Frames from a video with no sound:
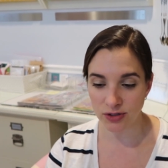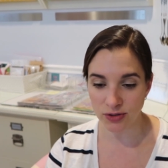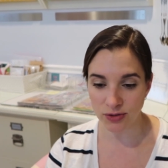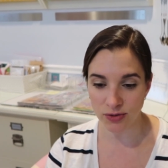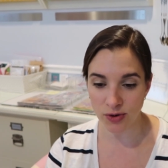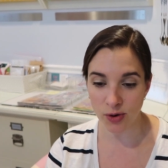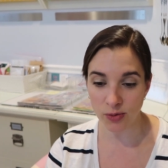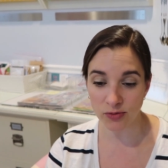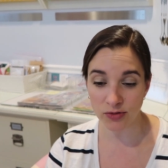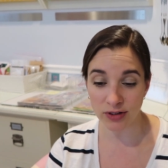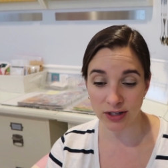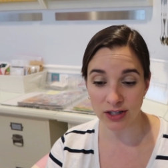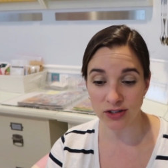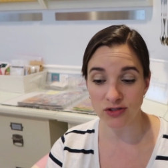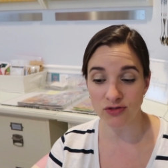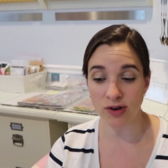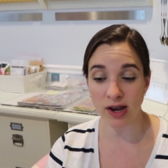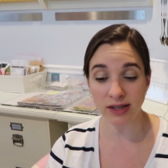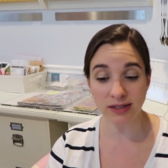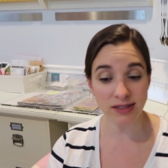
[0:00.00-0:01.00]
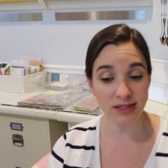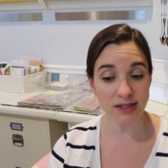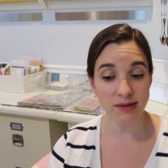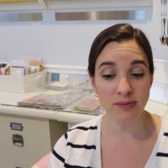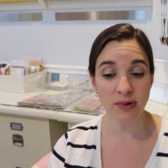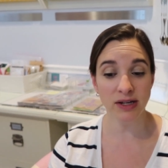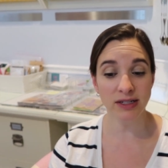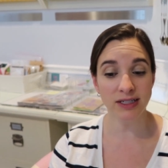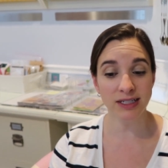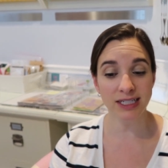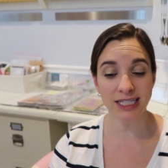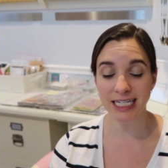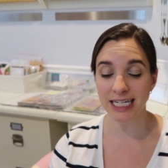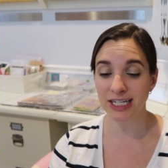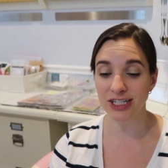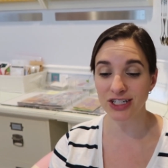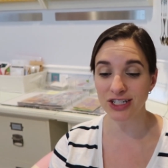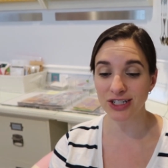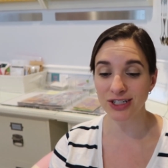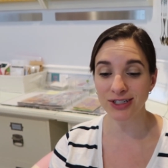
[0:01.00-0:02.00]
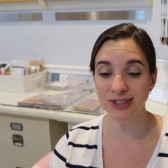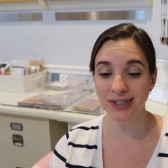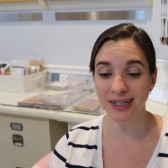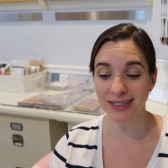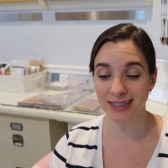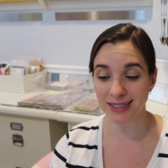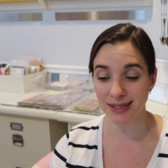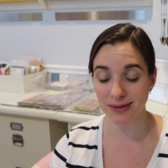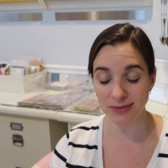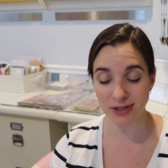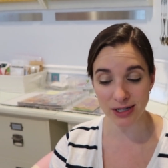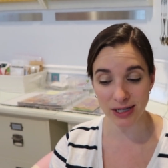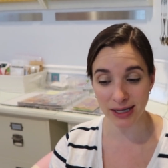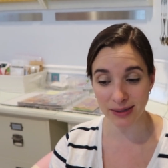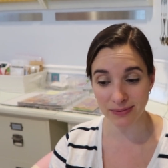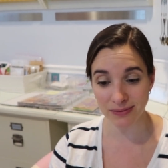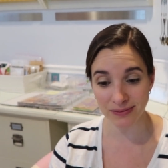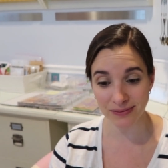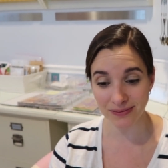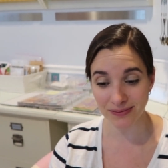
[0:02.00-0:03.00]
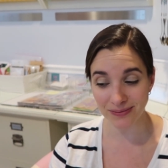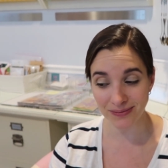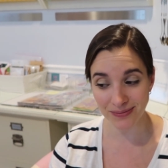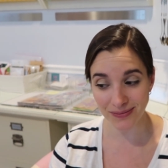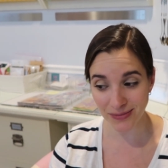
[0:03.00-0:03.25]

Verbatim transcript: to hopefully address the bunion issue at some time